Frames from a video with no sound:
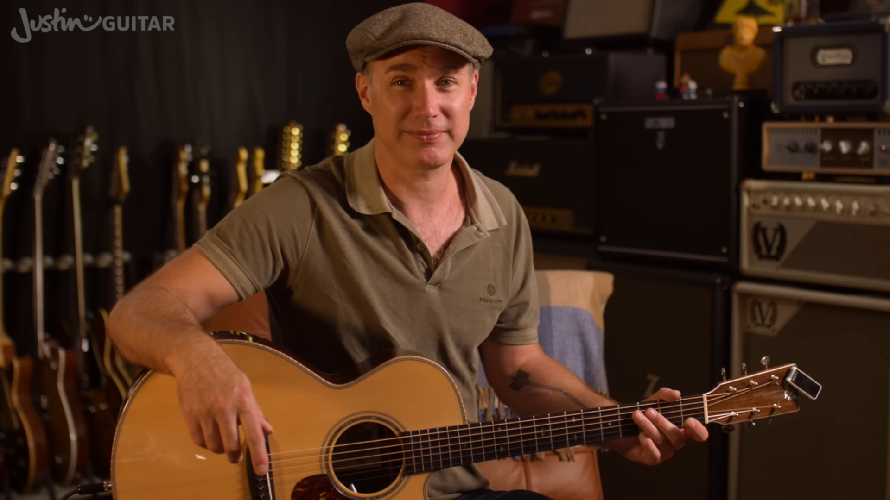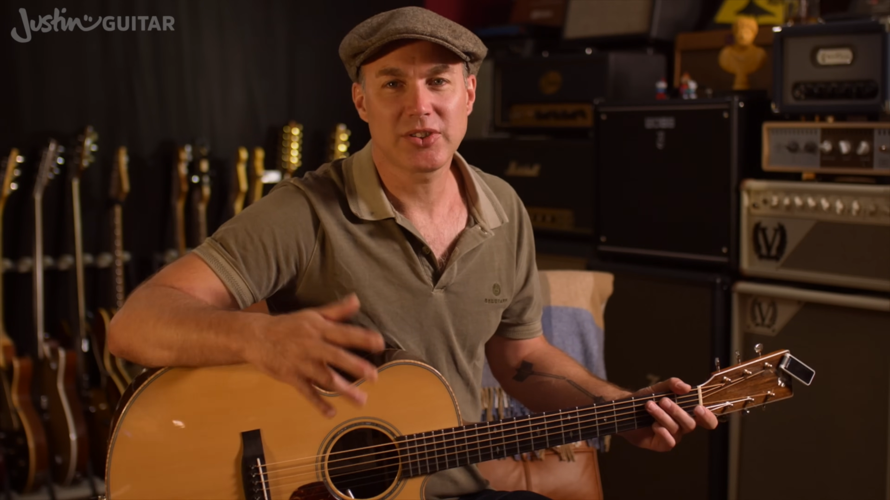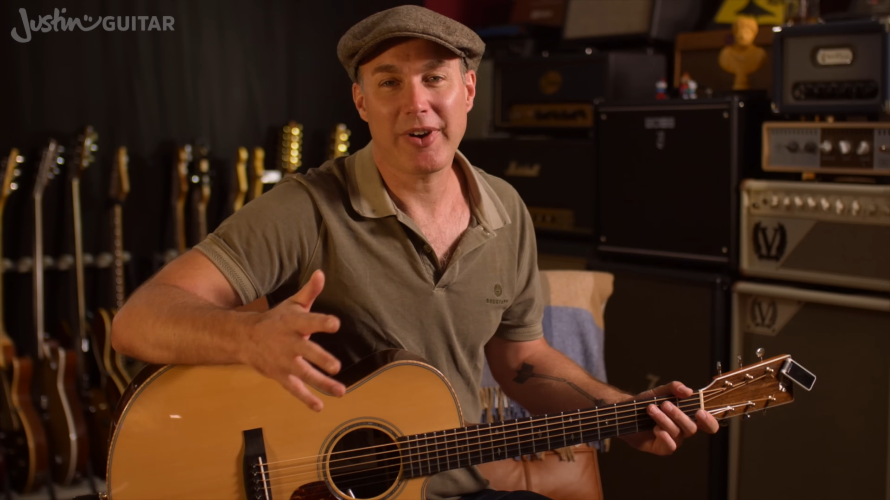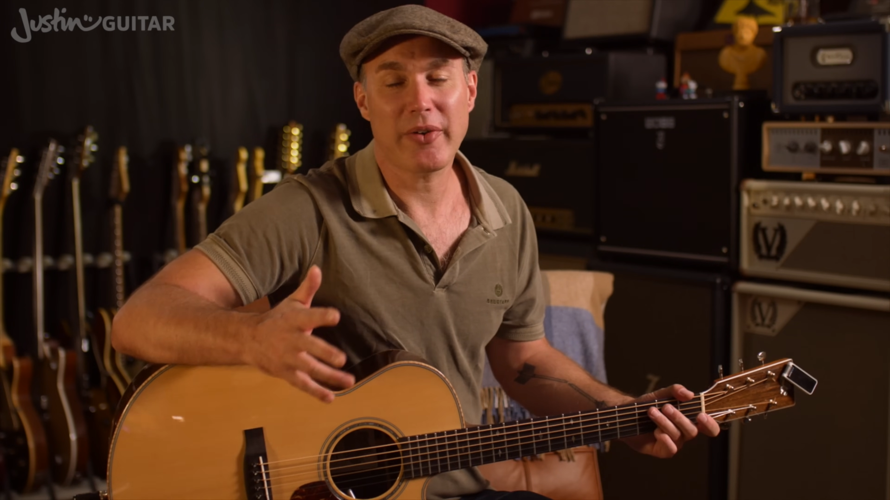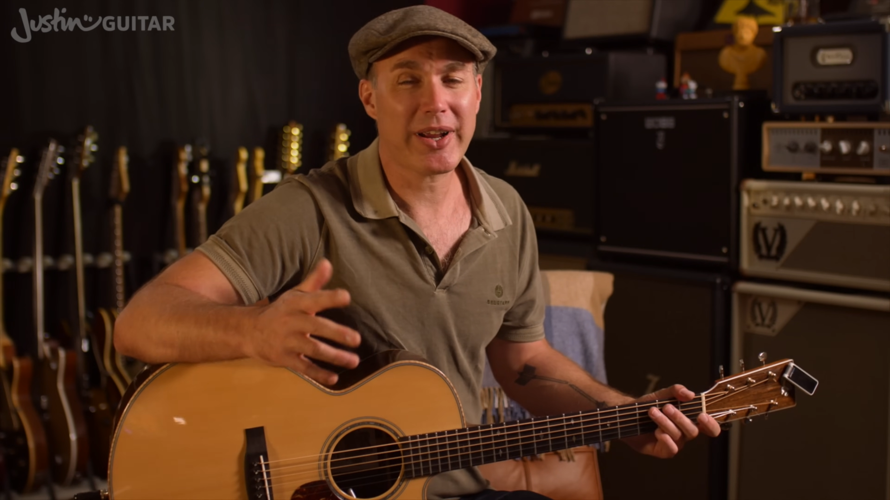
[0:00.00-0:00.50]

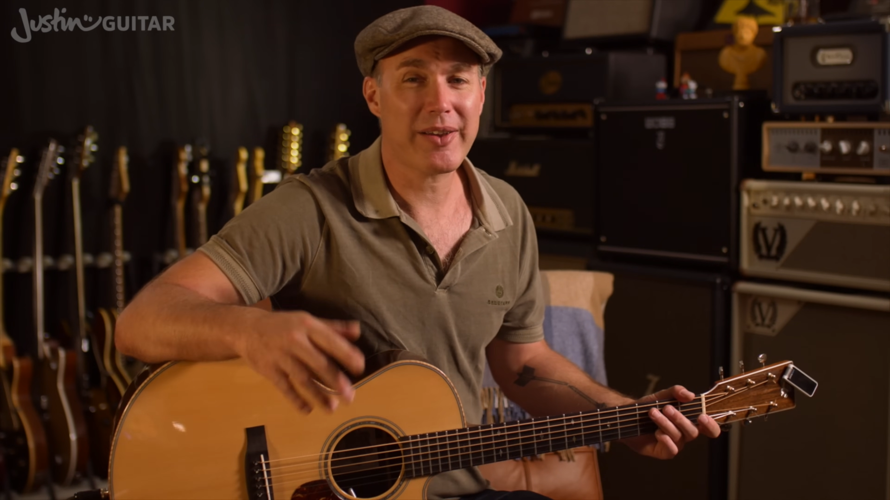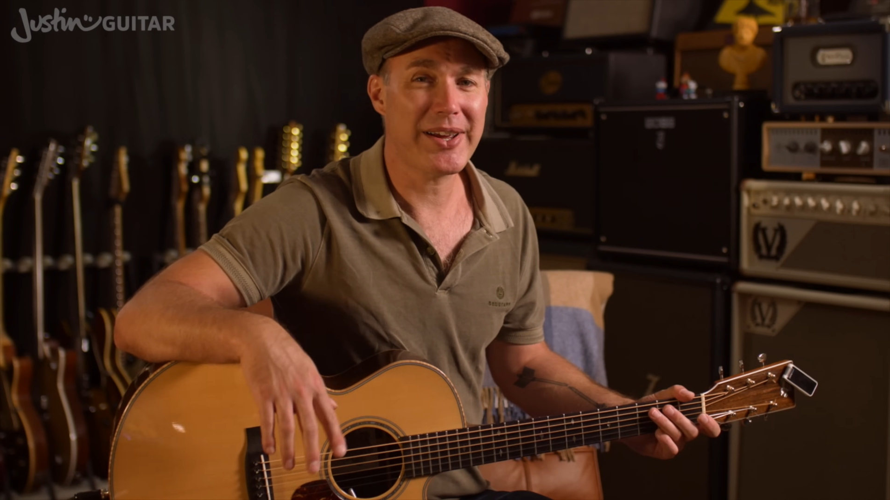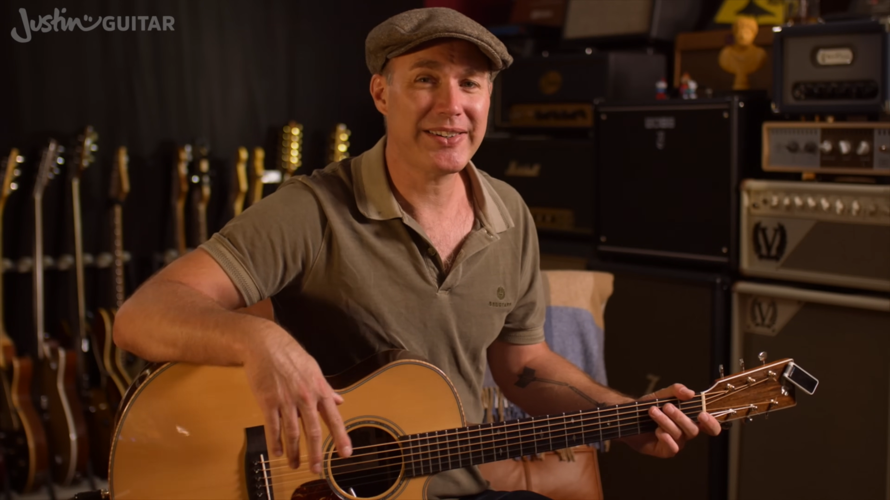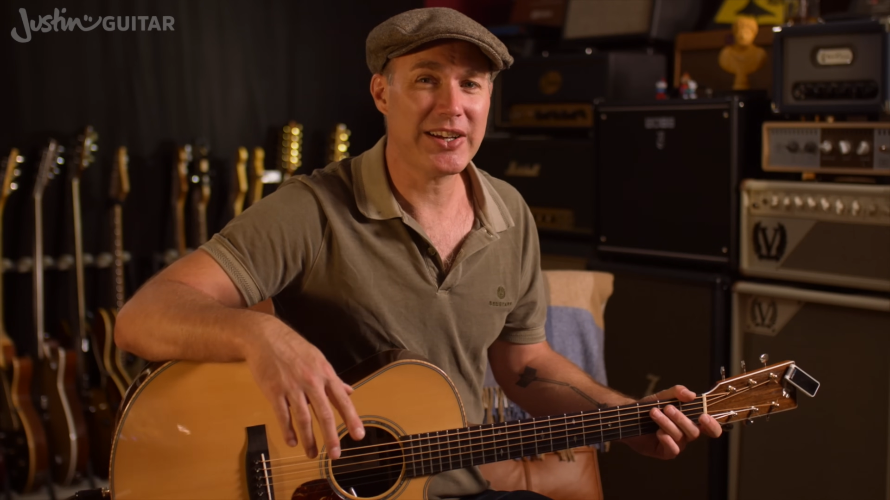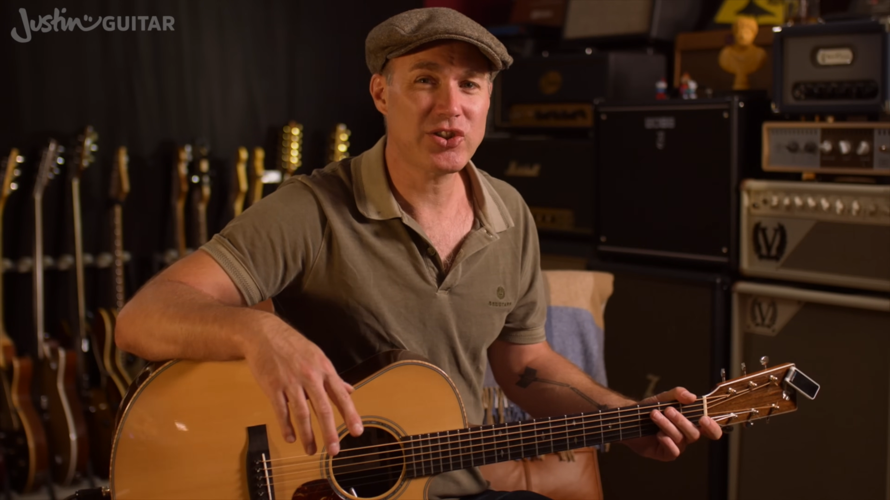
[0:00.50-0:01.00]
So my
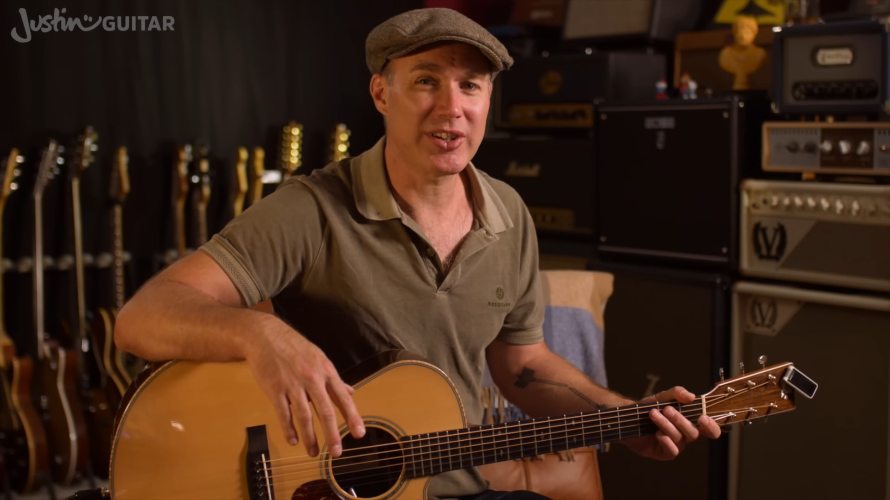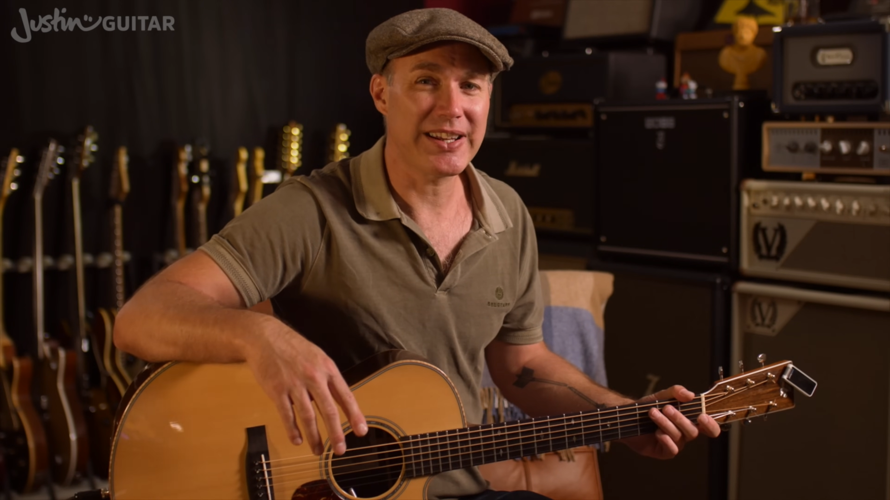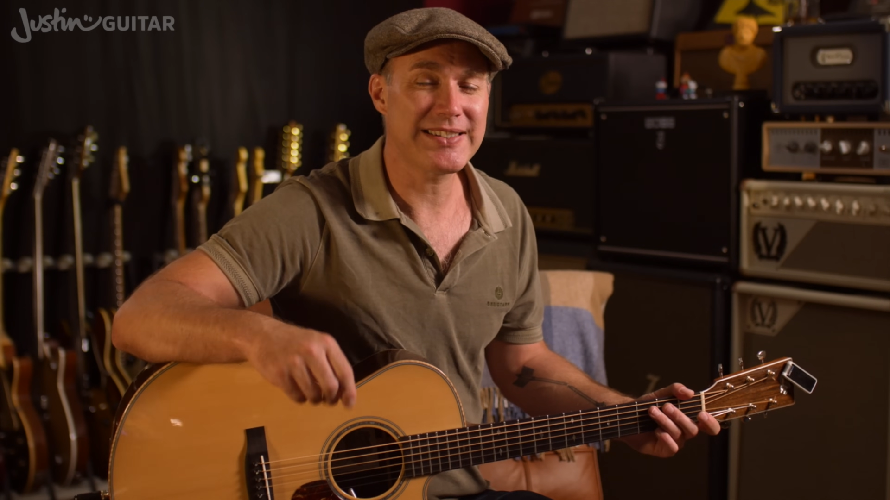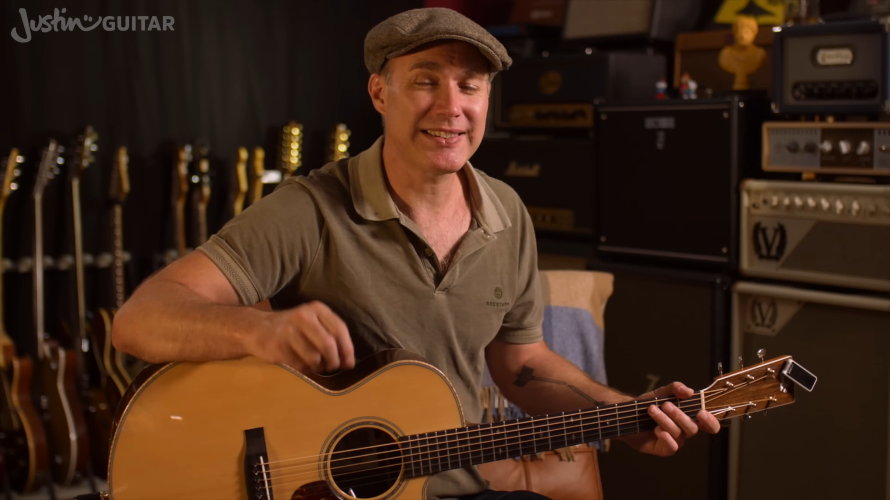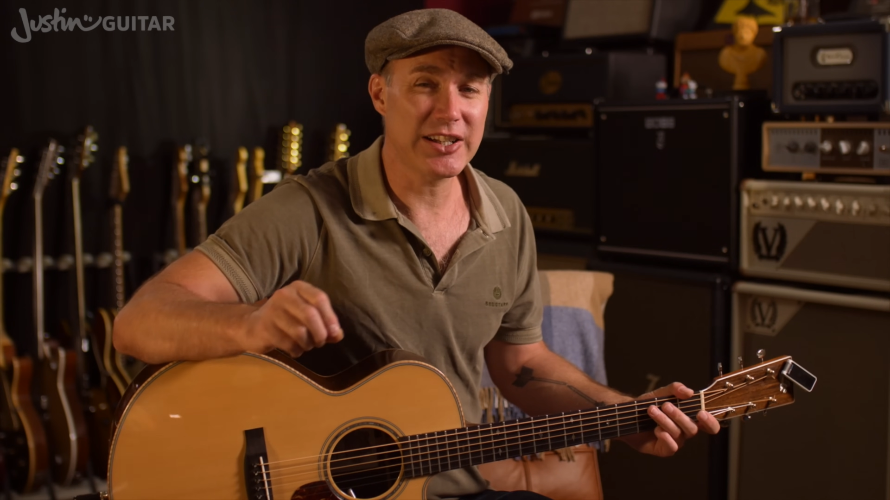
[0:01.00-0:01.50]
recommendation is